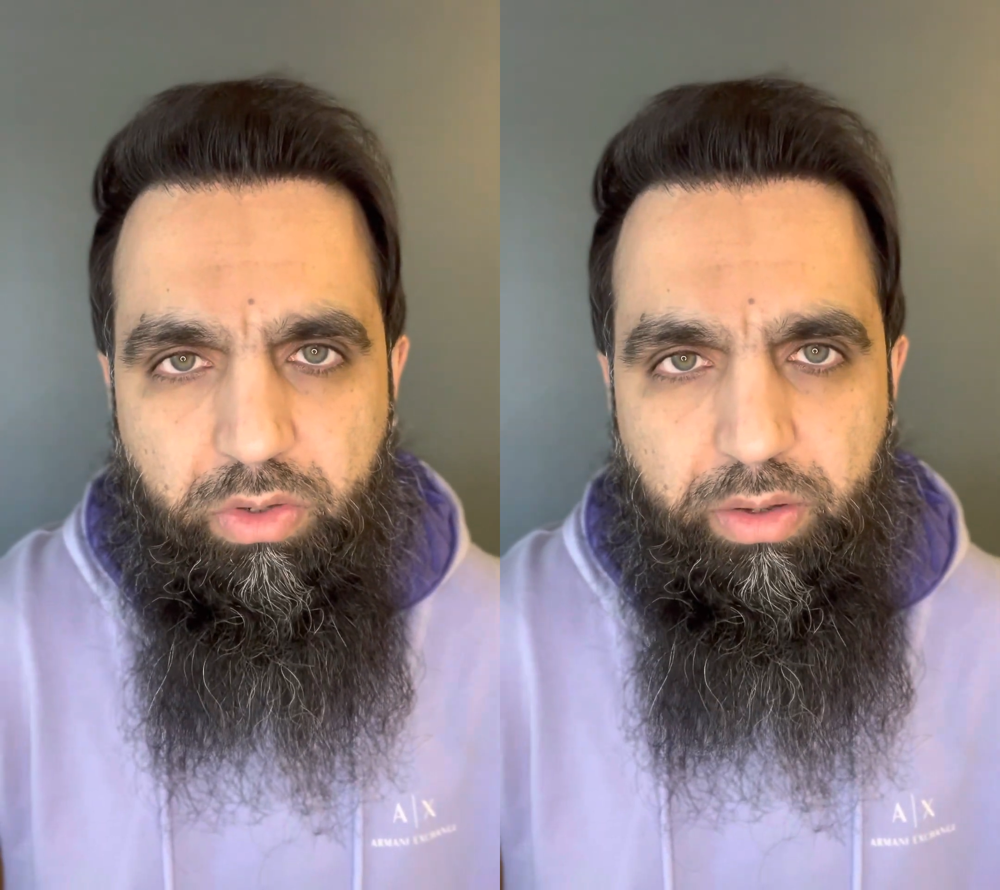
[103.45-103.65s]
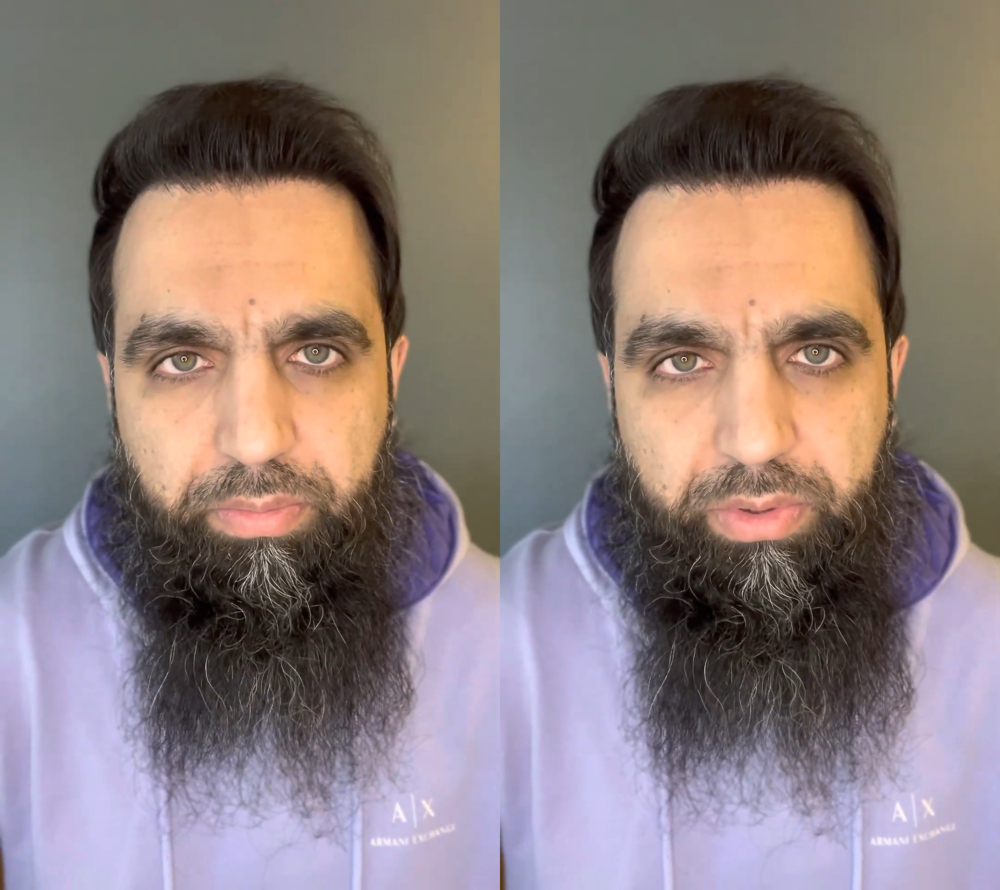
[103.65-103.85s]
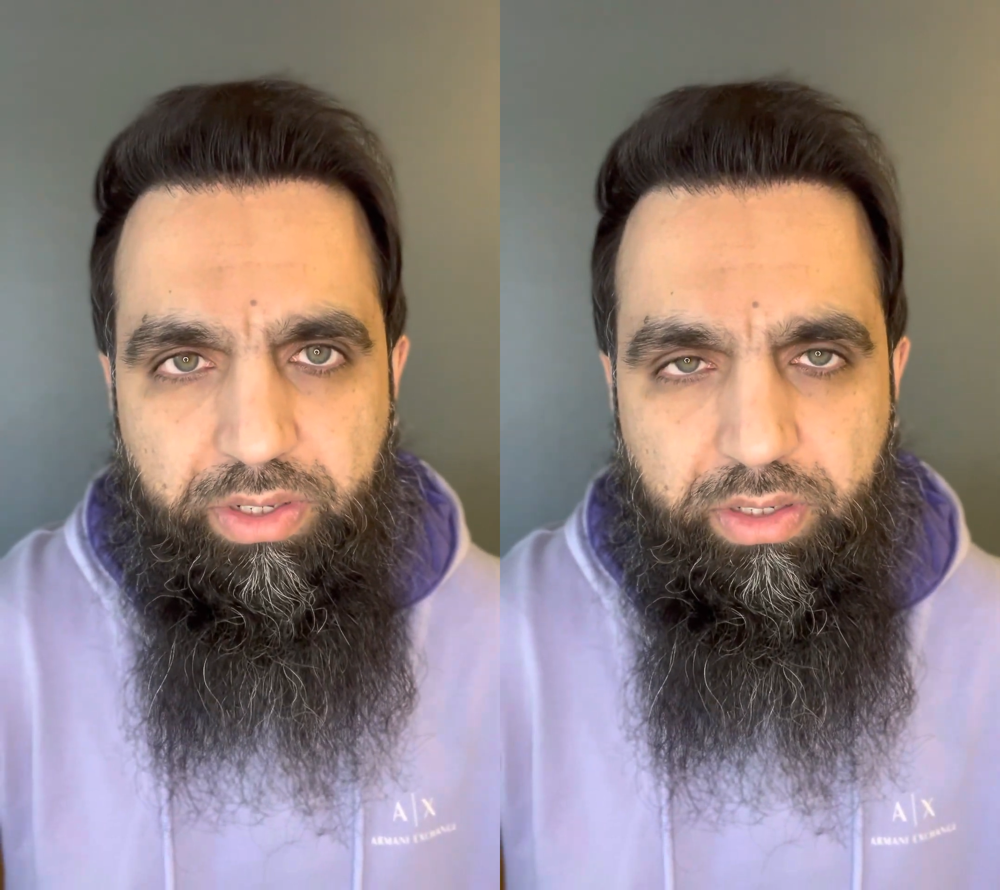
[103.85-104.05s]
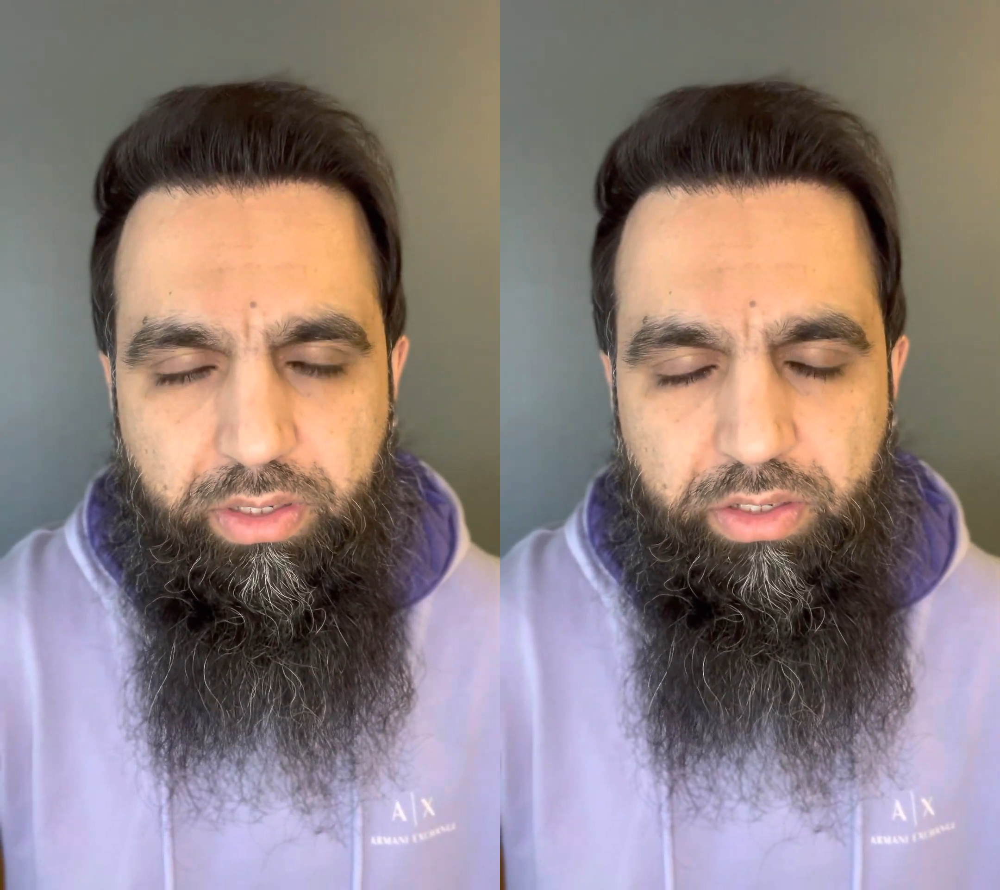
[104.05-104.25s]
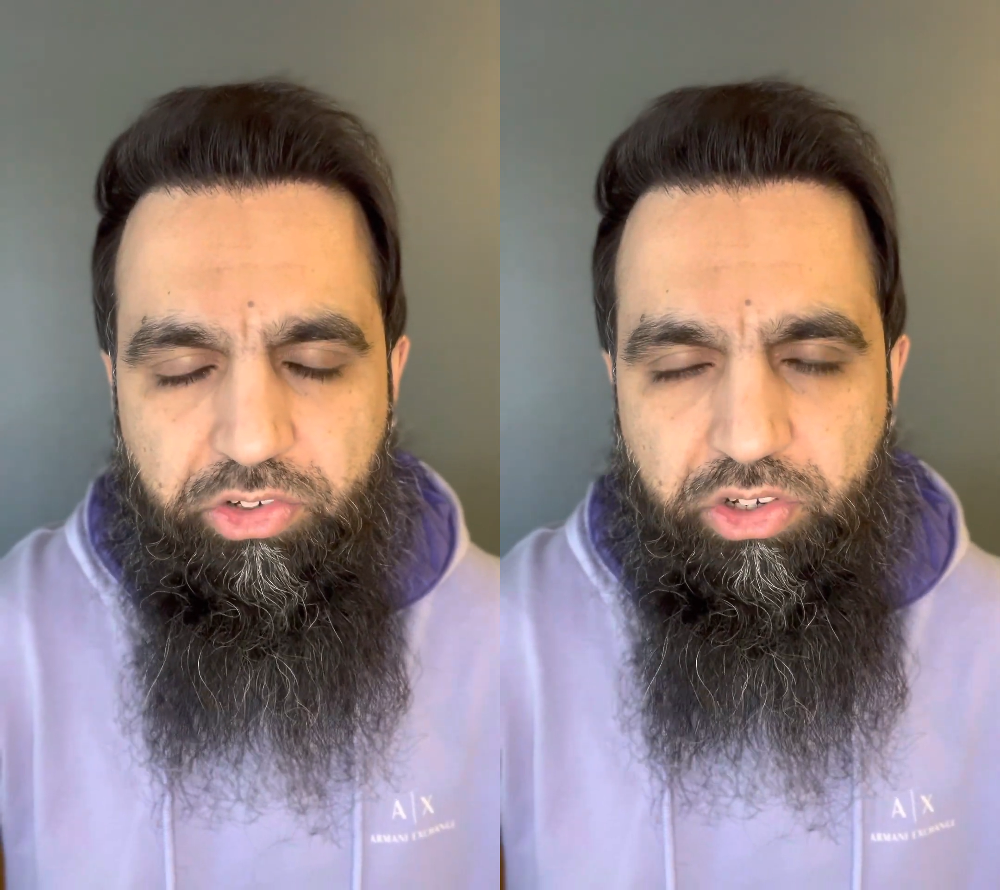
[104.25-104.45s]

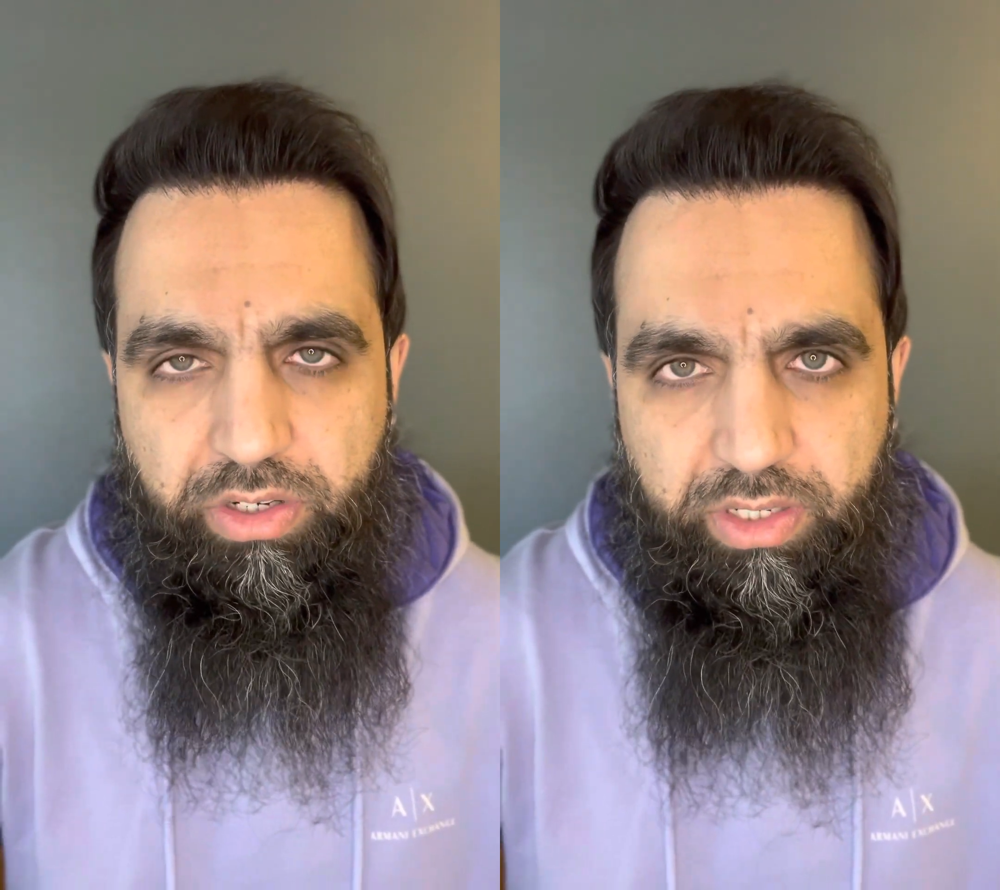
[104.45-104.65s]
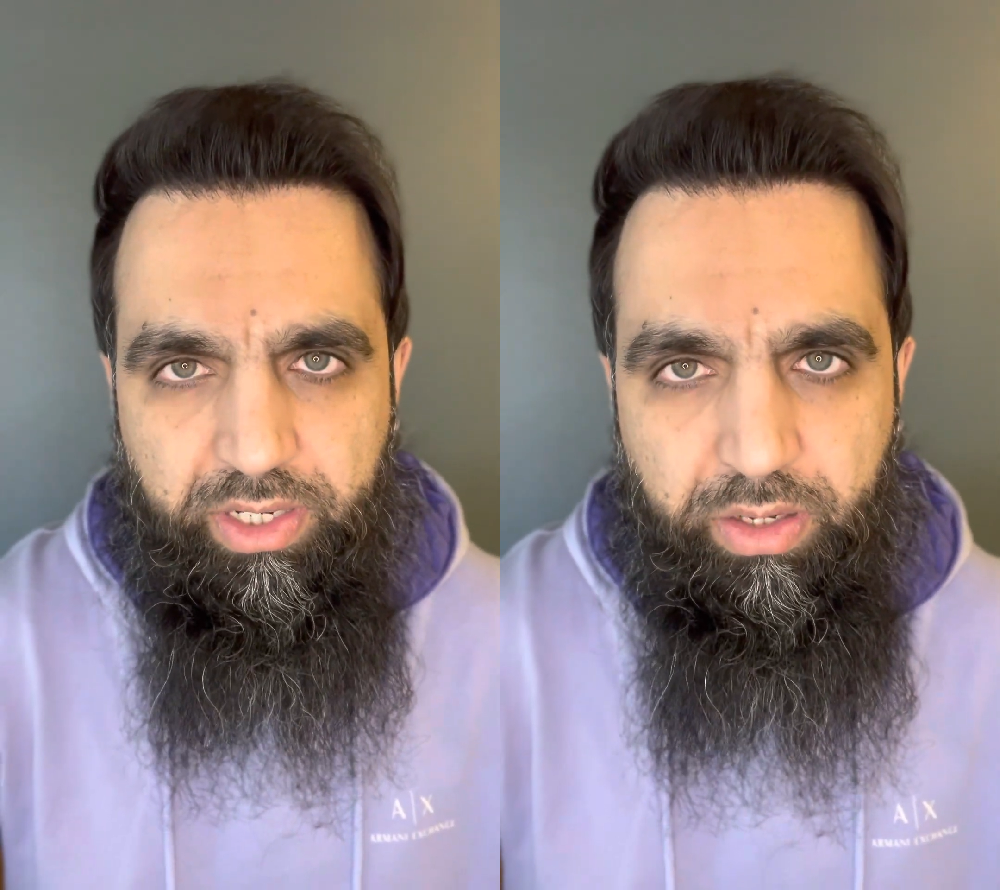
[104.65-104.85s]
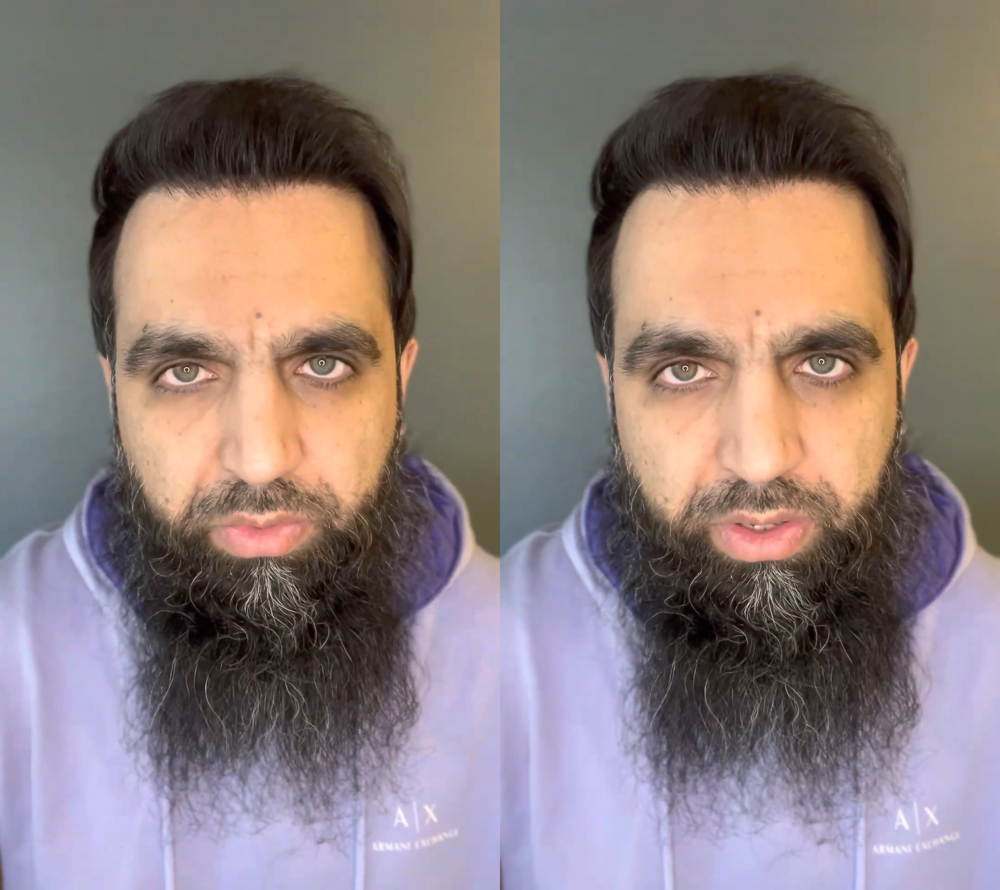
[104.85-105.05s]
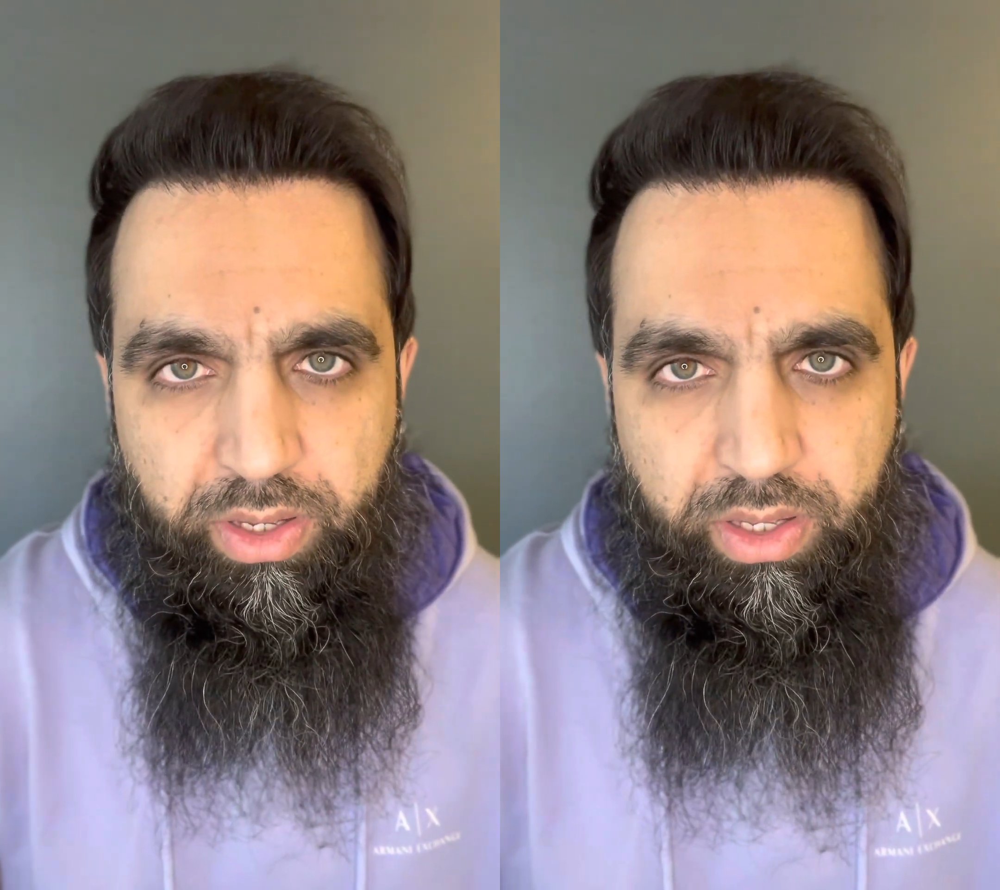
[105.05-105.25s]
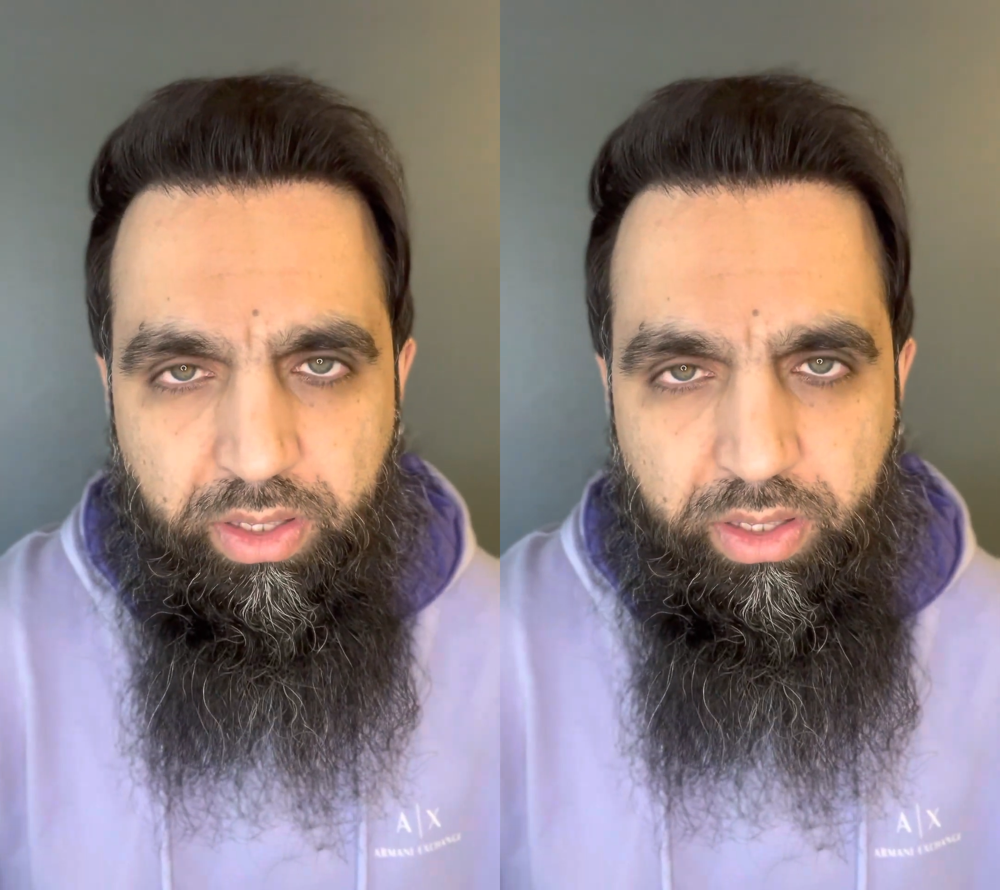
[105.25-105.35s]
completely shutting down,